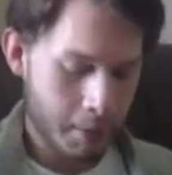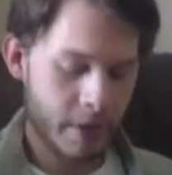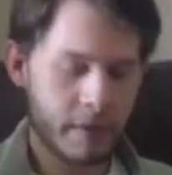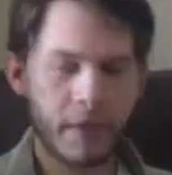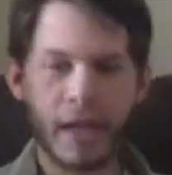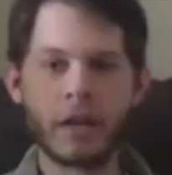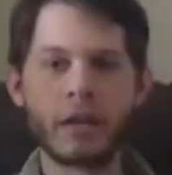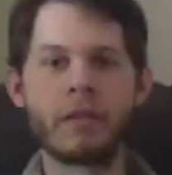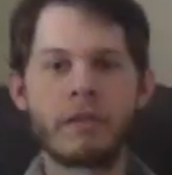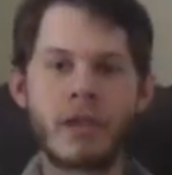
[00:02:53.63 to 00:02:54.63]
But that
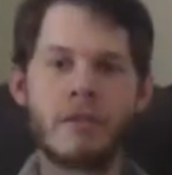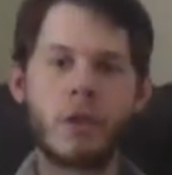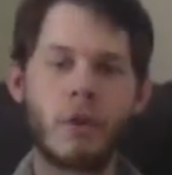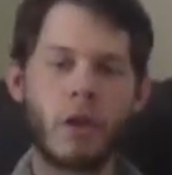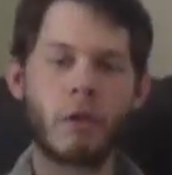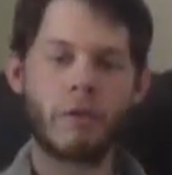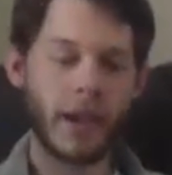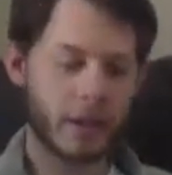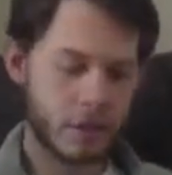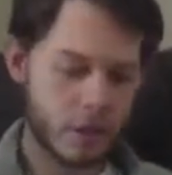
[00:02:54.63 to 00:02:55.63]
could have given you another
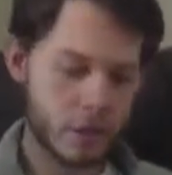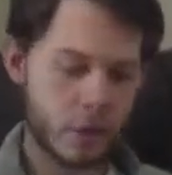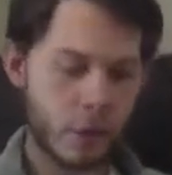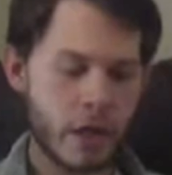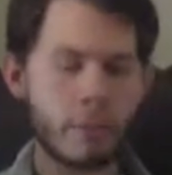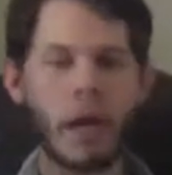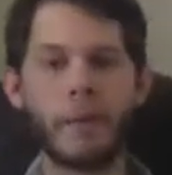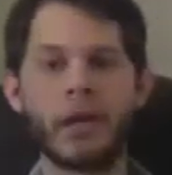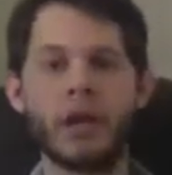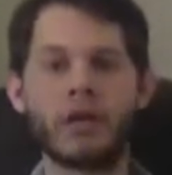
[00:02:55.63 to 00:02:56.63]
faction to join,
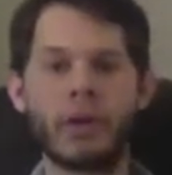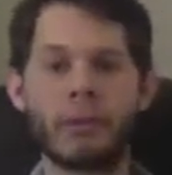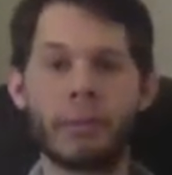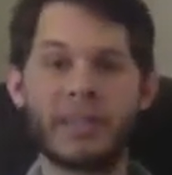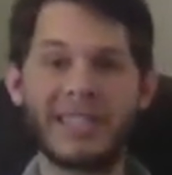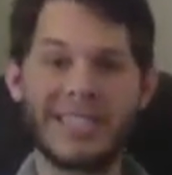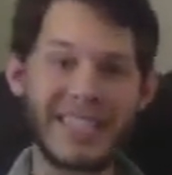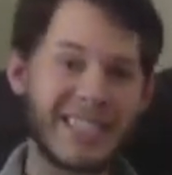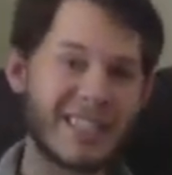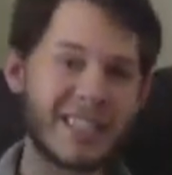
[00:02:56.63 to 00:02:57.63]
maybe other
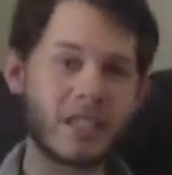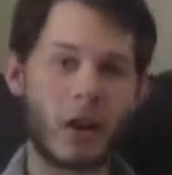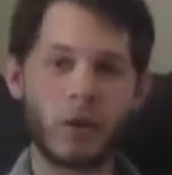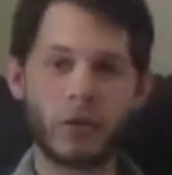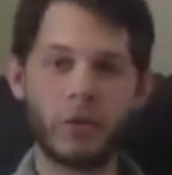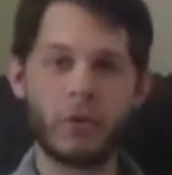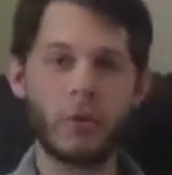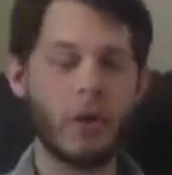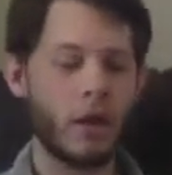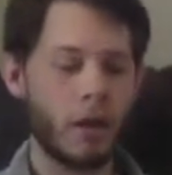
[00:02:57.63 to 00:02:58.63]
NPCs to talk
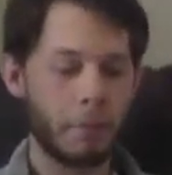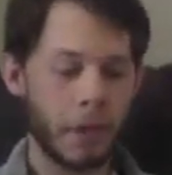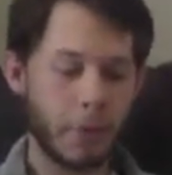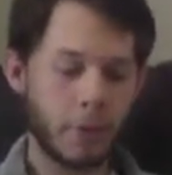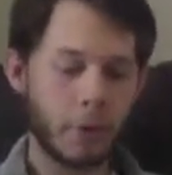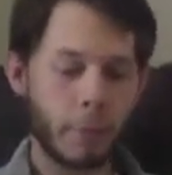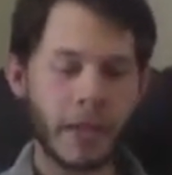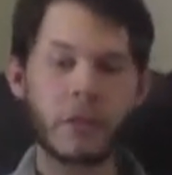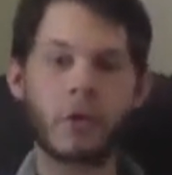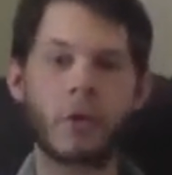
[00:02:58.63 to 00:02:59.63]
to. Maybe you
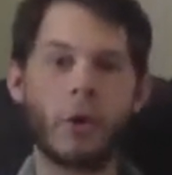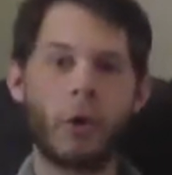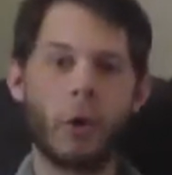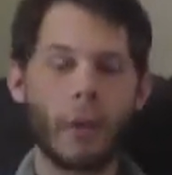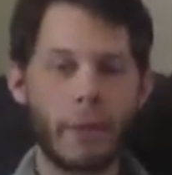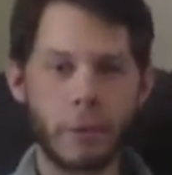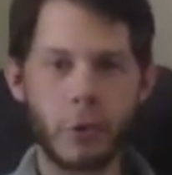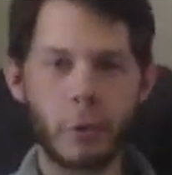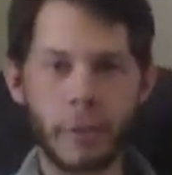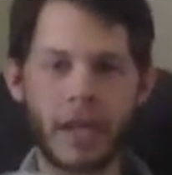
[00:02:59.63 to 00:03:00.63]
meet the Crow, maybe
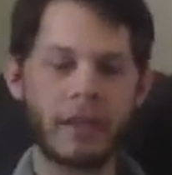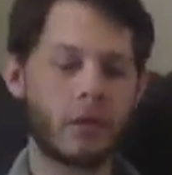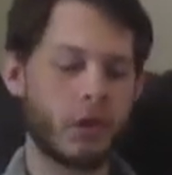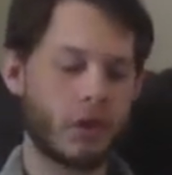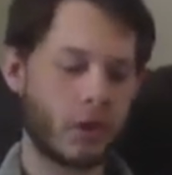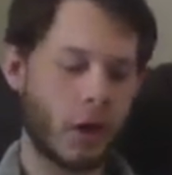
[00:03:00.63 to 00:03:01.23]
you meet those other